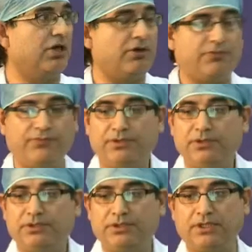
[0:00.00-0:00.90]
of
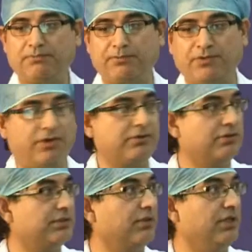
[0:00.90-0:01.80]
the
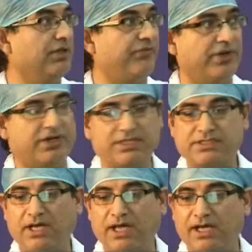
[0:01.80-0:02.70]
profound circulatory
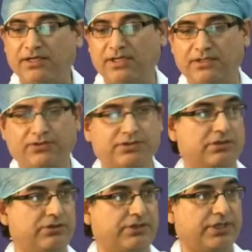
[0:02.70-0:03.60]
arrest and
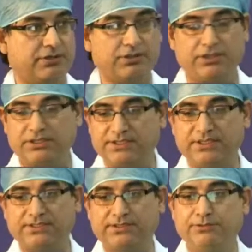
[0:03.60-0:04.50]
atherosclerotic
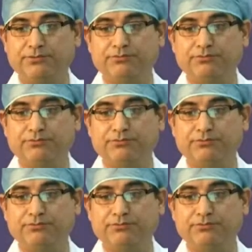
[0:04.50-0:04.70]
disease.